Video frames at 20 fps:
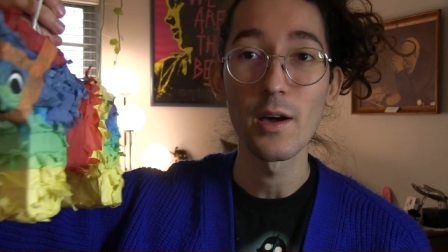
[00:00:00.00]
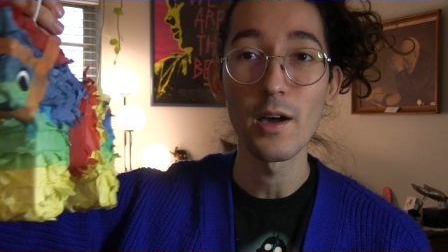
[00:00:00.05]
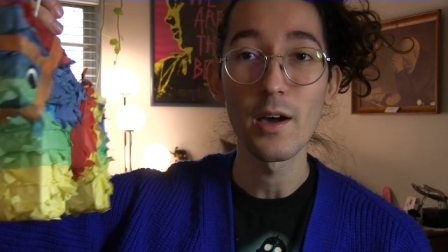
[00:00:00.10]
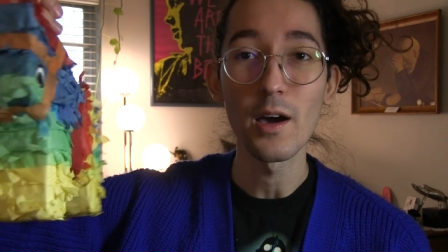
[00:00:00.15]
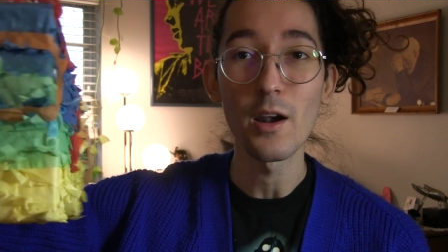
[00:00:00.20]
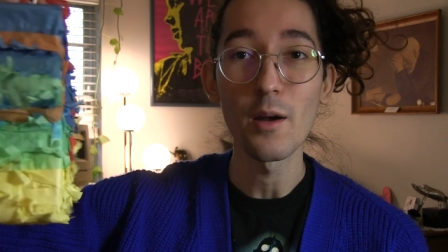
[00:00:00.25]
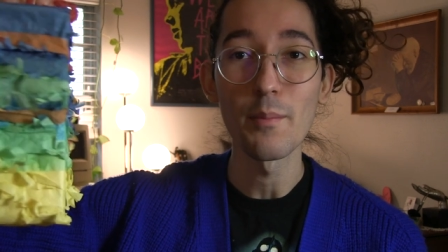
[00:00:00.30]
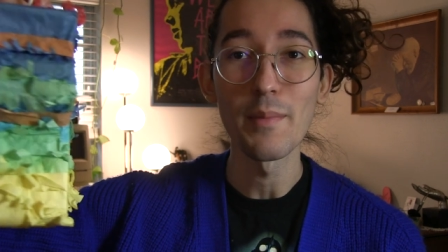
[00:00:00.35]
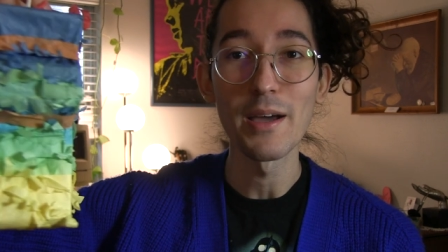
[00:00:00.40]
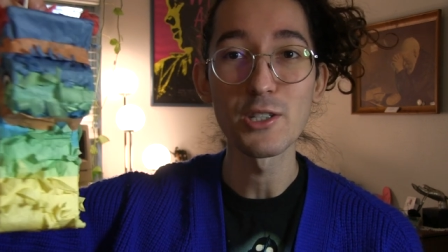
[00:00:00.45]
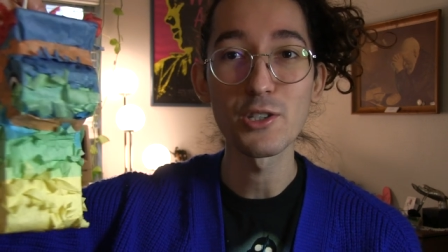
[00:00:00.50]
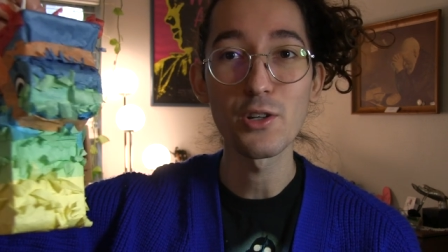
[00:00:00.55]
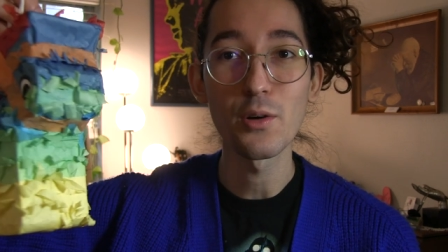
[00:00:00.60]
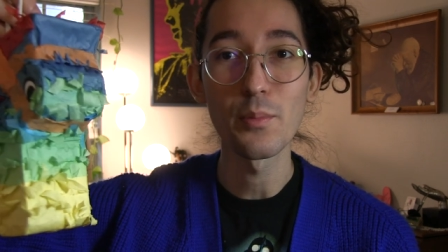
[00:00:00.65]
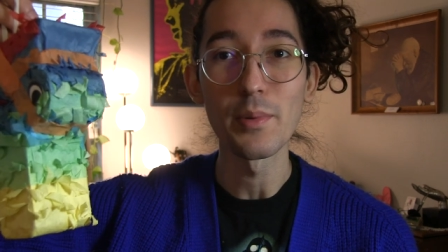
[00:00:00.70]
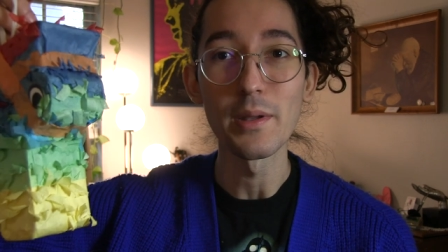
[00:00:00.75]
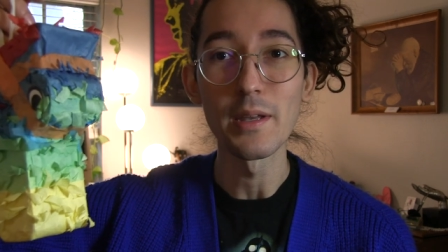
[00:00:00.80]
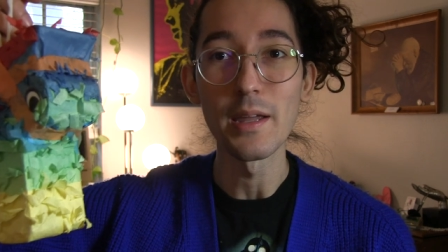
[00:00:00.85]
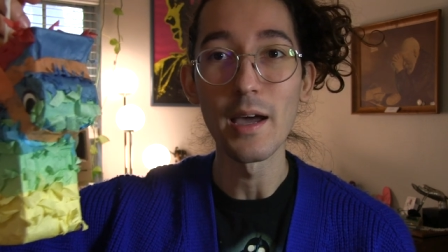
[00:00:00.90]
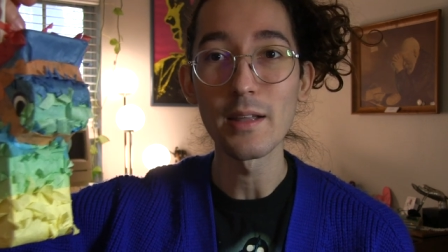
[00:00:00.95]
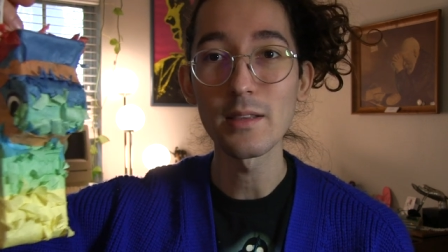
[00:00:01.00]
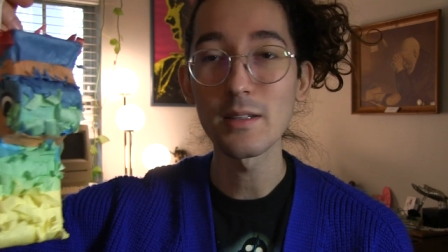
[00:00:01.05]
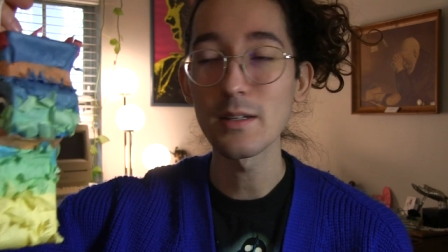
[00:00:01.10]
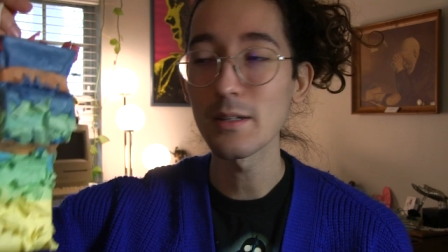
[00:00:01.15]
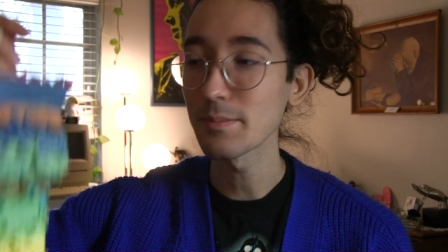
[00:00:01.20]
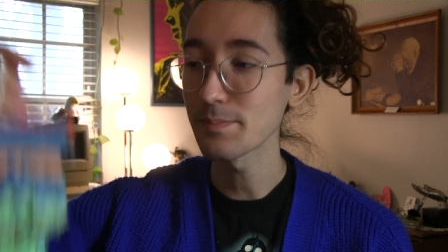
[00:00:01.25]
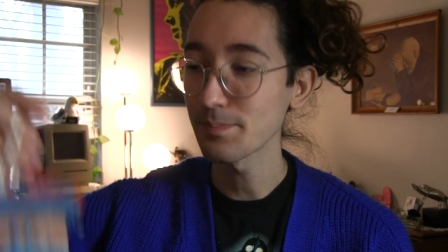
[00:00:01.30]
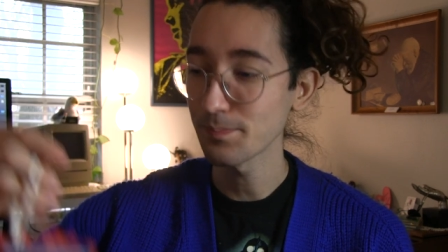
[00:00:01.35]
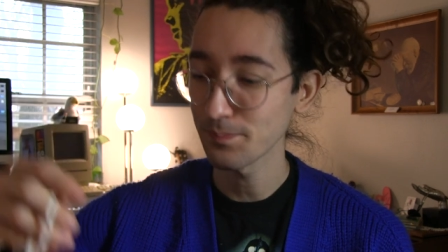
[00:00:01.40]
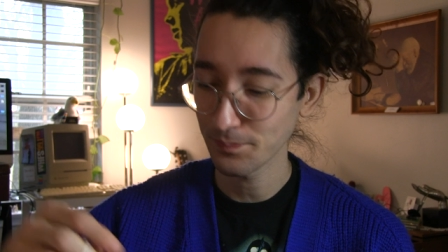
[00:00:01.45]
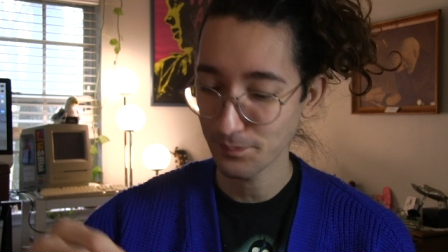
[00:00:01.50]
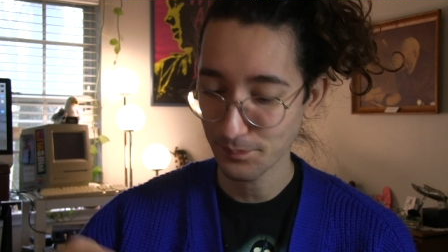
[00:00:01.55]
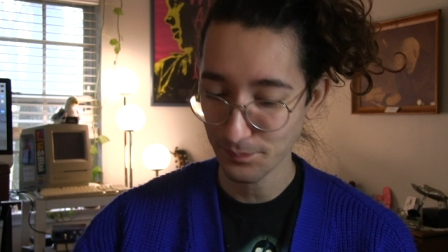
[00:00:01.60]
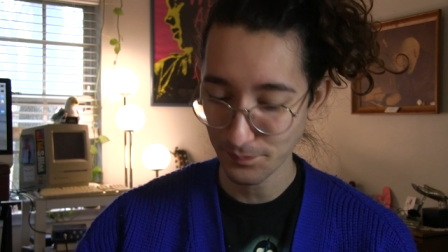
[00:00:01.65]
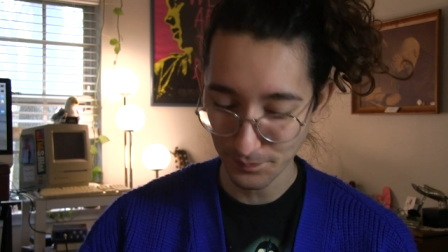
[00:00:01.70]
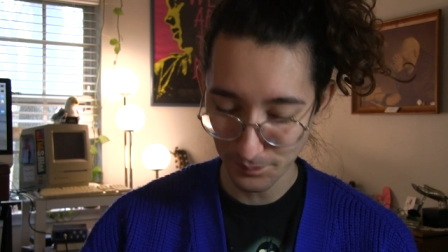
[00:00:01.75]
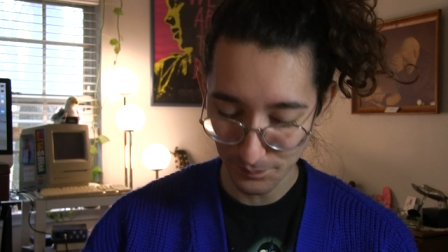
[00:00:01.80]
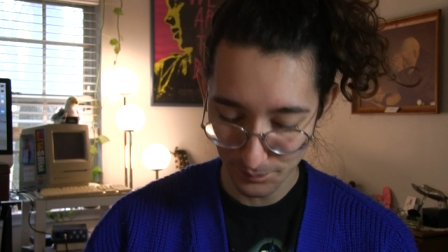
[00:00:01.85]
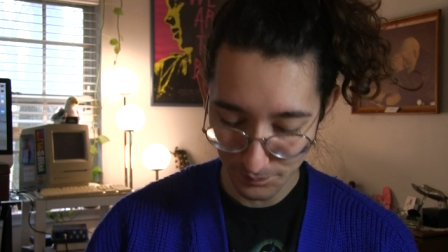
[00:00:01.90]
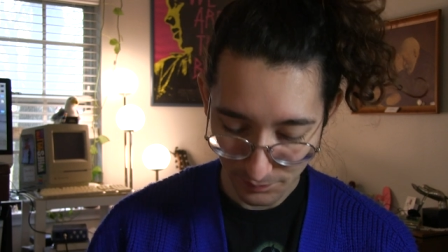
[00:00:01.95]
got our magical piñata,
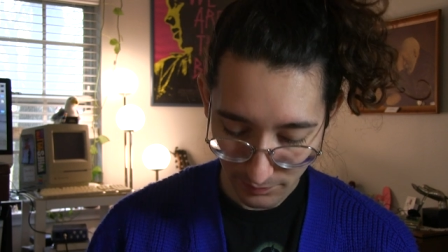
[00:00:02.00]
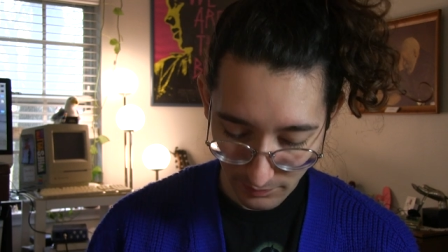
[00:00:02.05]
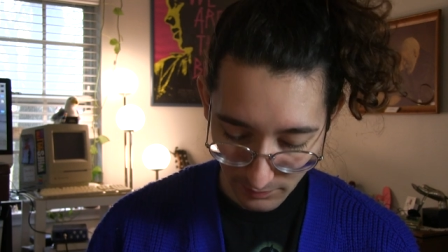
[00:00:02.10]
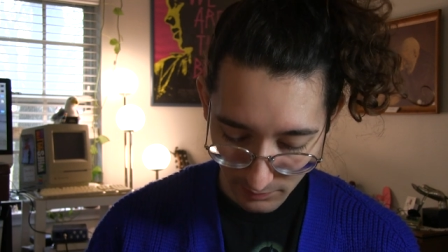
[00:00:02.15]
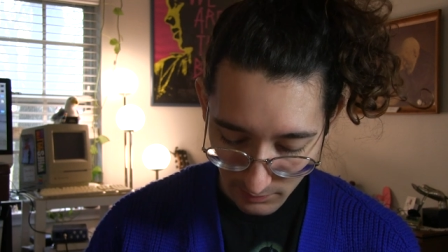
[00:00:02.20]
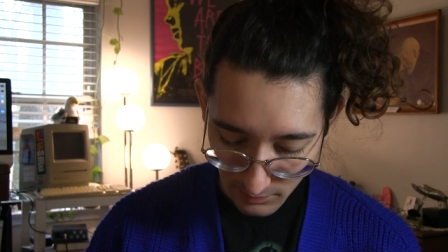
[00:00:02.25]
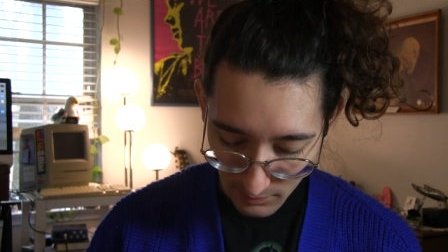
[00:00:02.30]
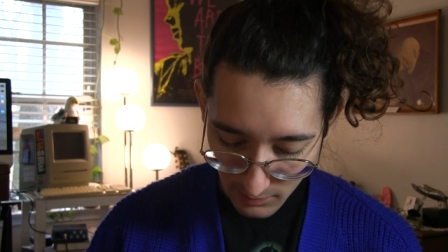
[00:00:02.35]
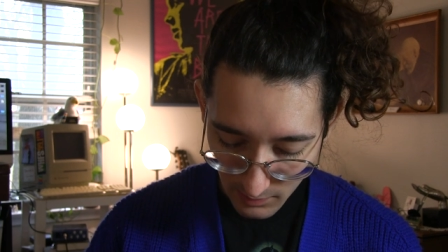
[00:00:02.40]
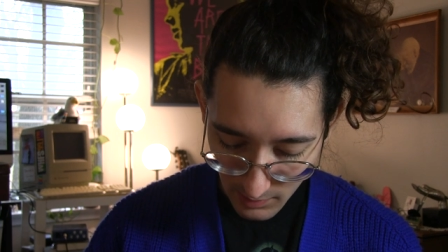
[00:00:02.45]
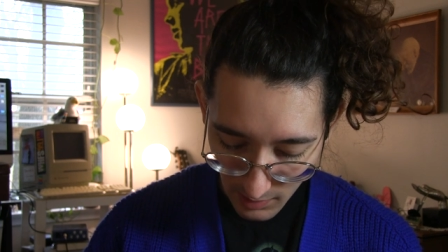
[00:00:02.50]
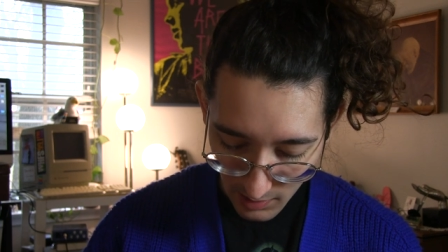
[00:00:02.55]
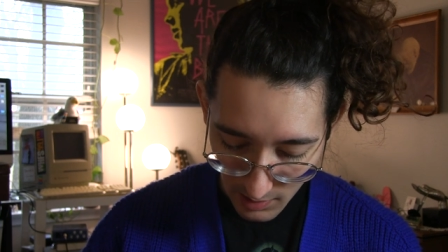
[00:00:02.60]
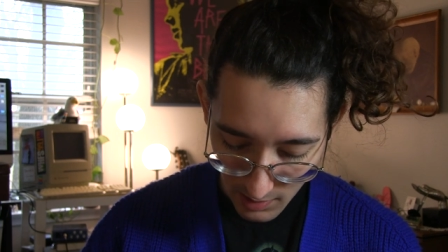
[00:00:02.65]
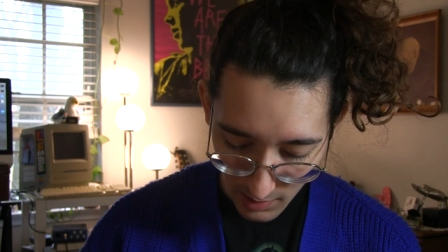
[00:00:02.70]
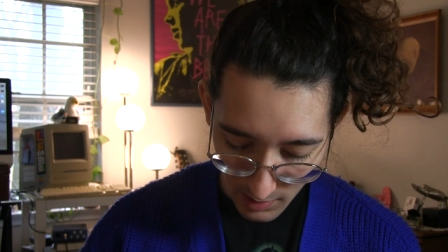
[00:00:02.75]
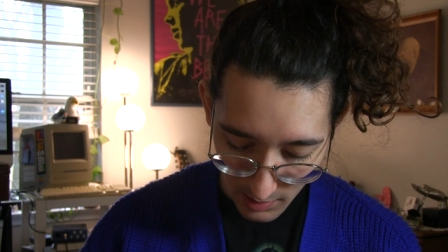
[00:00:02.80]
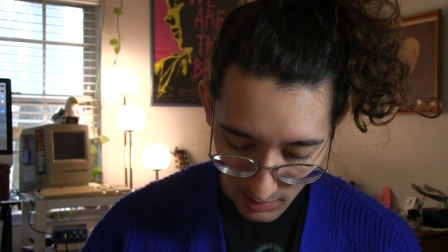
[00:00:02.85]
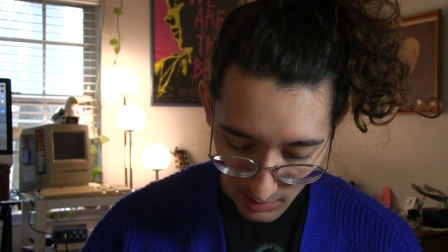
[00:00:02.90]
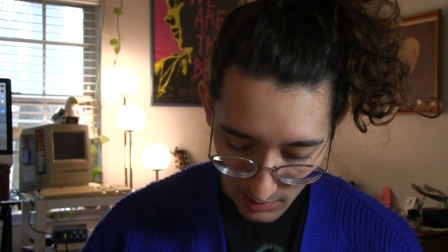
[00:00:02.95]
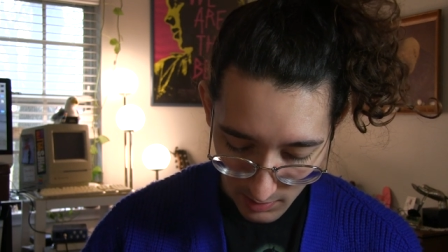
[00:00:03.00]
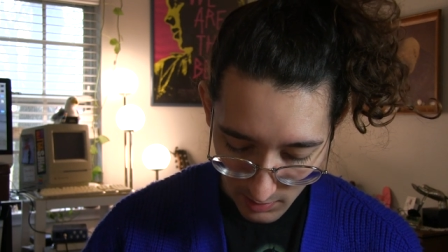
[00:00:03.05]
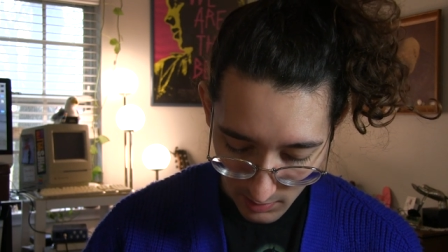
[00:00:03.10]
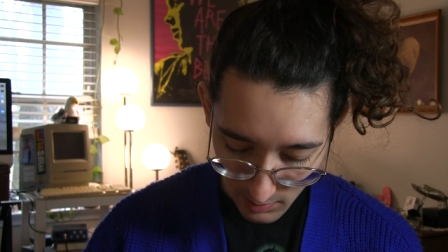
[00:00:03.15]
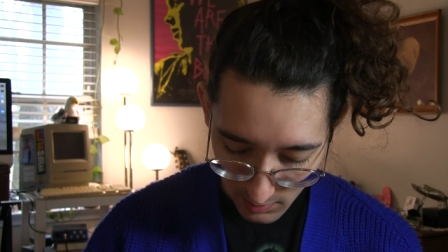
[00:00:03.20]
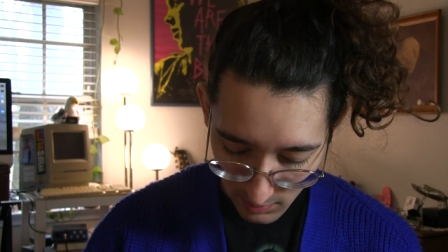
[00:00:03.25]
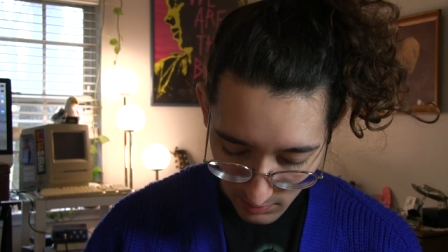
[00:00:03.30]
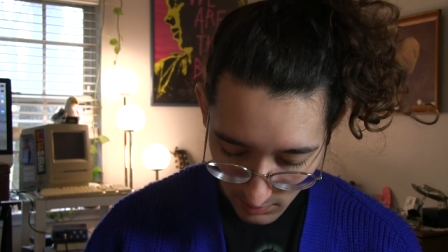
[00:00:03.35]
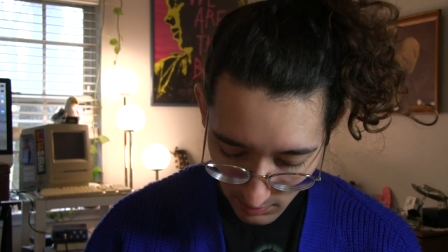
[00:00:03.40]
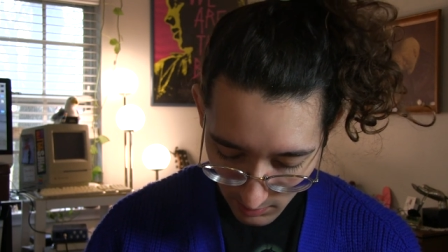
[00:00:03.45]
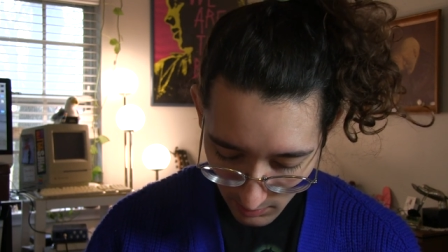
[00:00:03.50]
and